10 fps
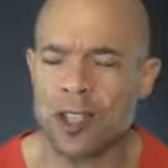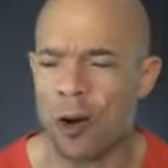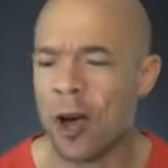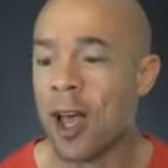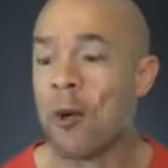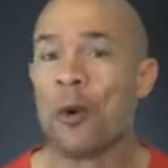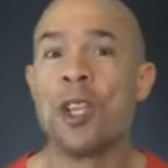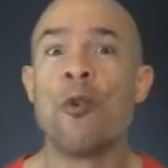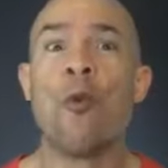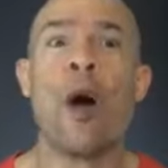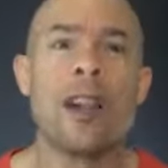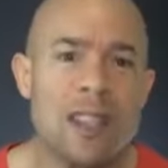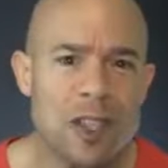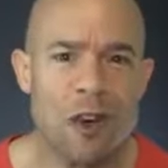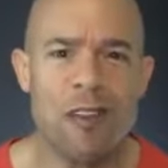So when you want
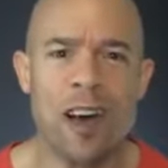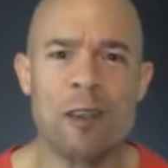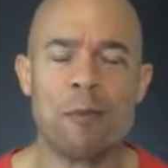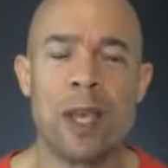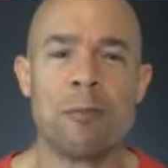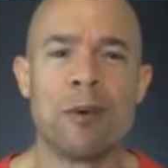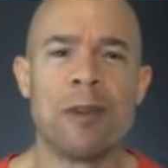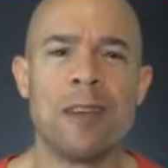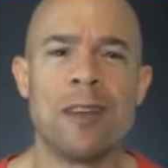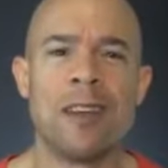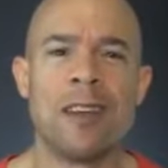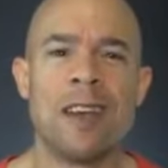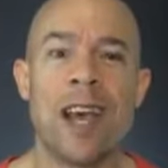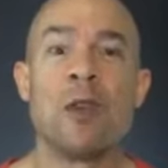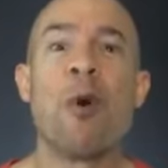to serve other people
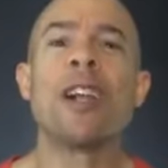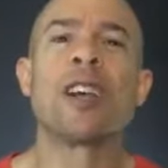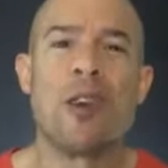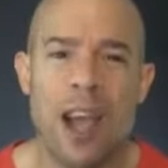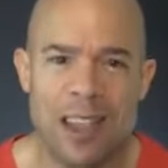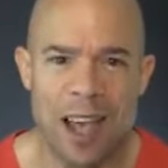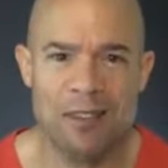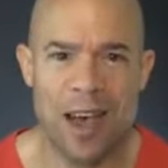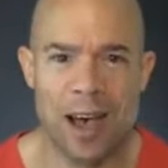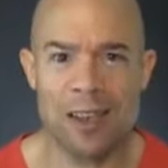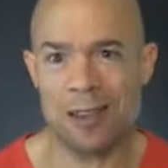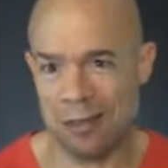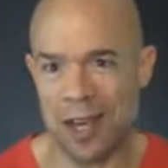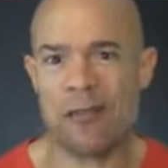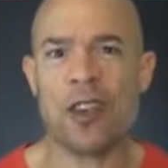and you want to create that
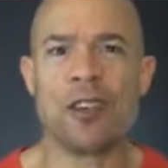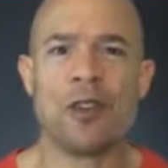value, and if you can